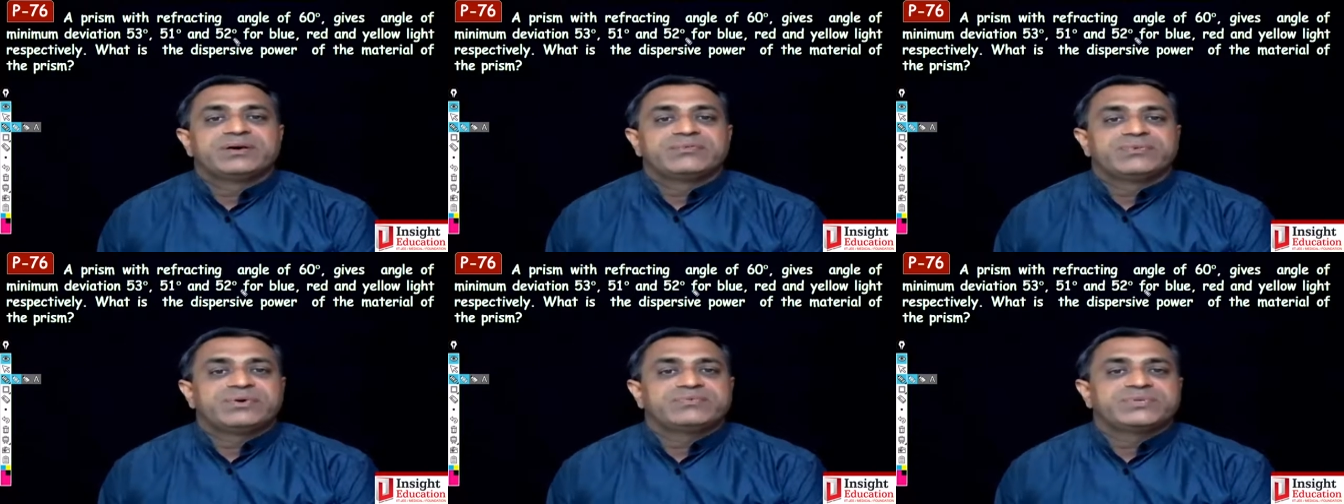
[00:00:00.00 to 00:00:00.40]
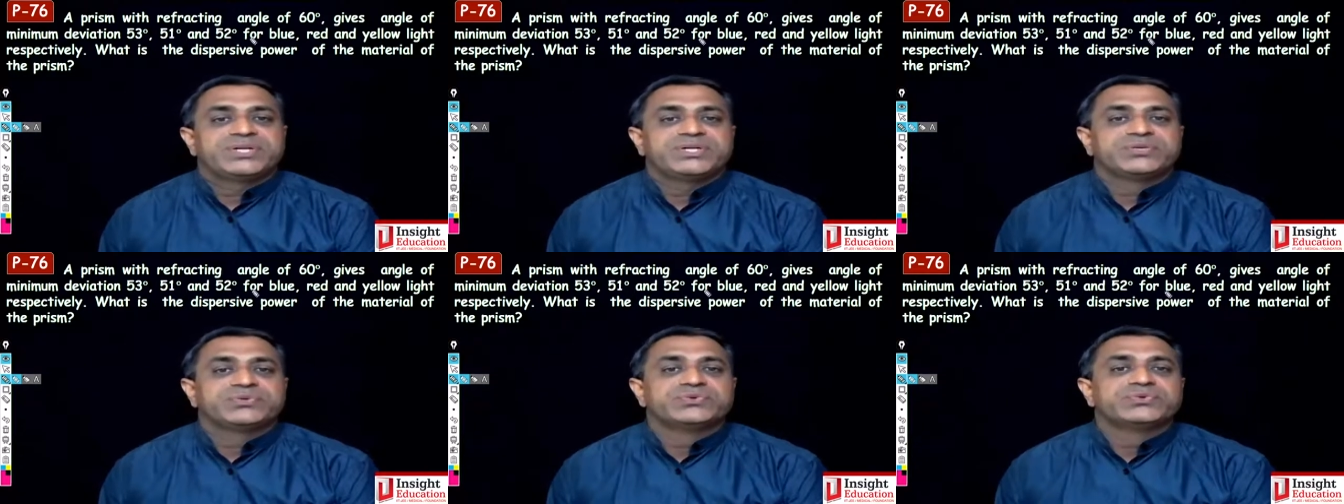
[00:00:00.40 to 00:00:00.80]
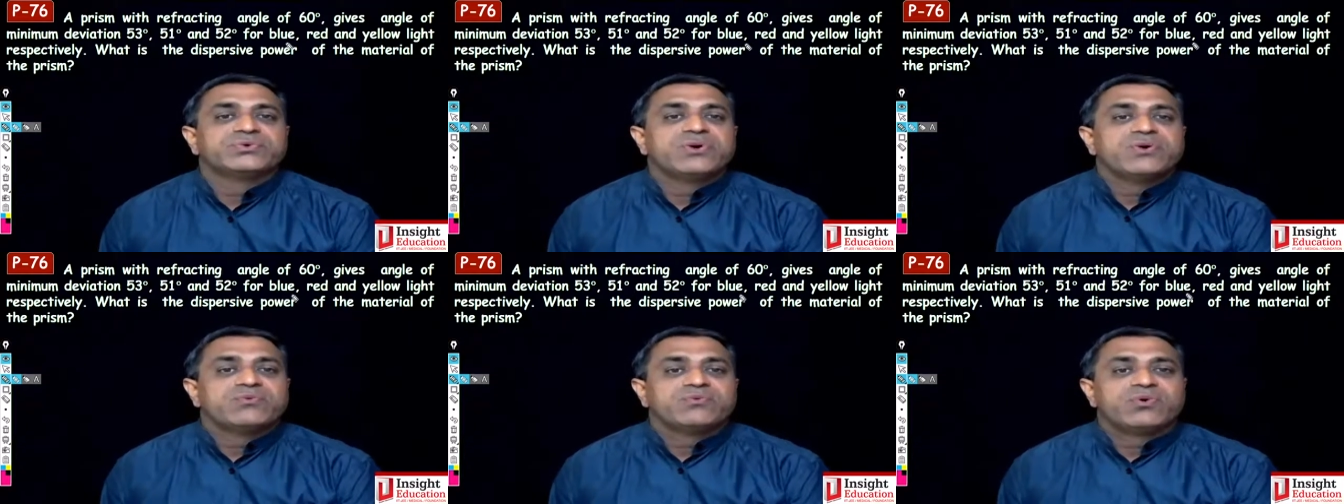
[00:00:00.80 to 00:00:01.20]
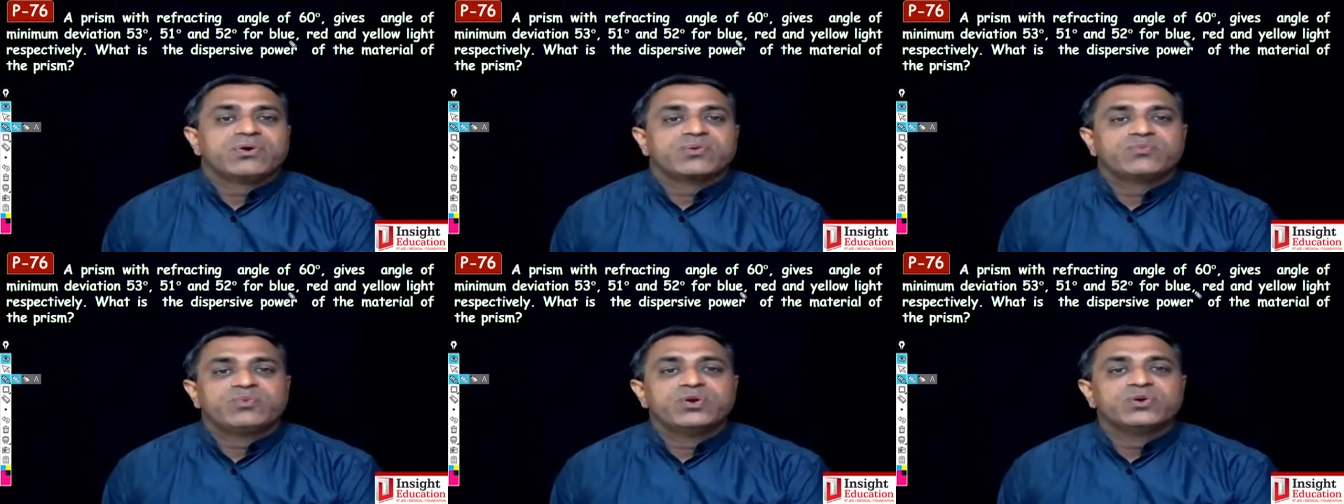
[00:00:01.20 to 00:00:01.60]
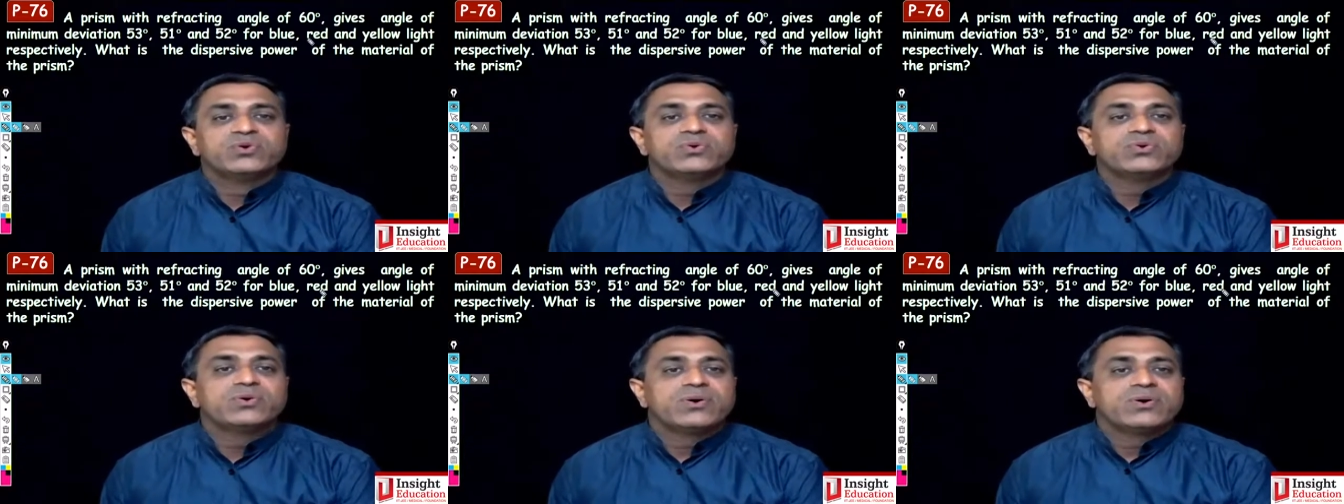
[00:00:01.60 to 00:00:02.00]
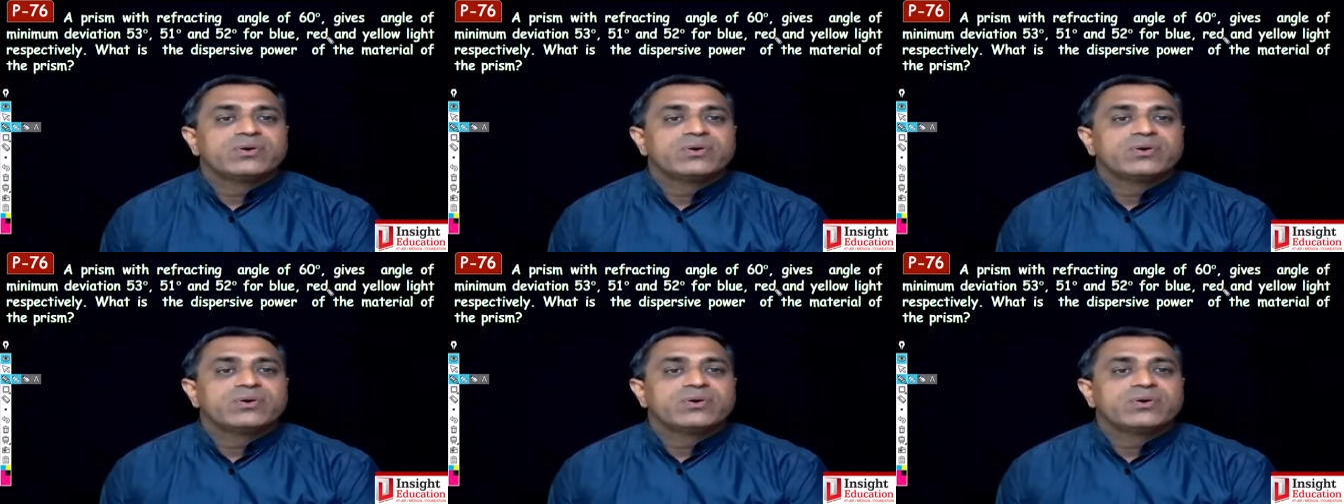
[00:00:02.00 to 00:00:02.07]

52 for blue,